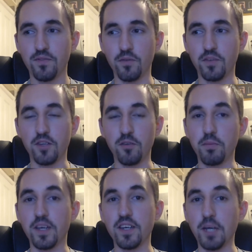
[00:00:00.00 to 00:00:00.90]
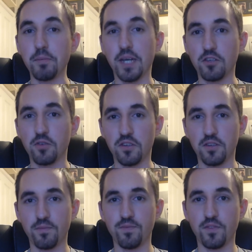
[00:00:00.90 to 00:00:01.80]
Obviously, it's a big name
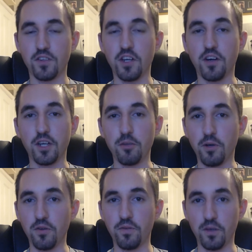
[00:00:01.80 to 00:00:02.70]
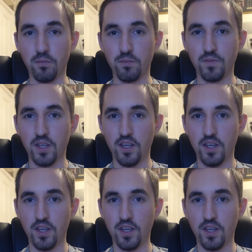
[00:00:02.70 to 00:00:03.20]
actress starring in a Bond film.